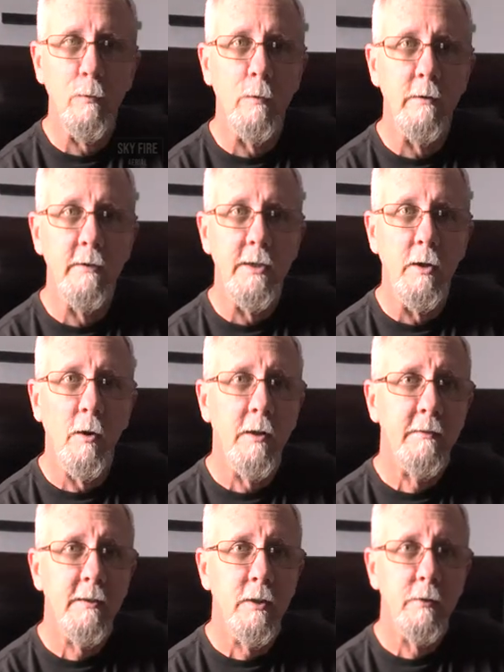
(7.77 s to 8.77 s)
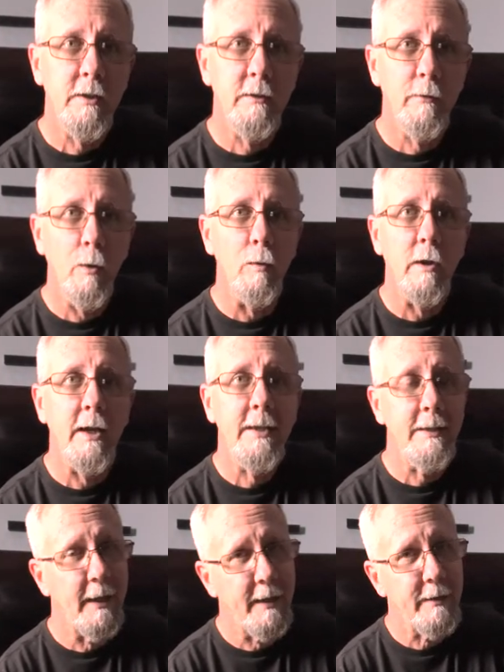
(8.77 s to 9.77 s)
for the Autel Evo
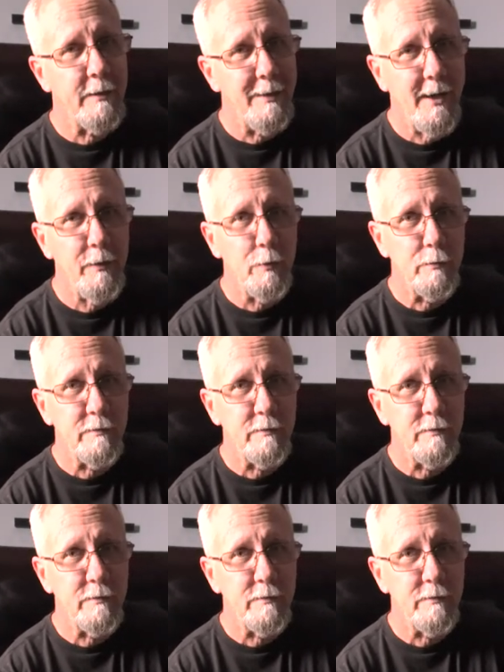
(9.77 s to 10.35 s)
Lite and Nano